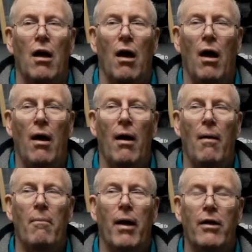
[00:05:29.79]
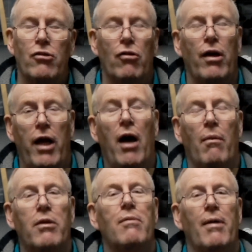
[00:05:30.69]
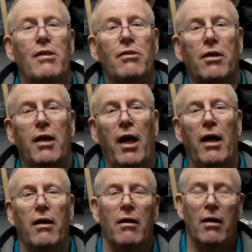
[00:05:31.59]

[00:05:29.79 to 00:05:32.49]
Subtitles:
and try and help you the best I can.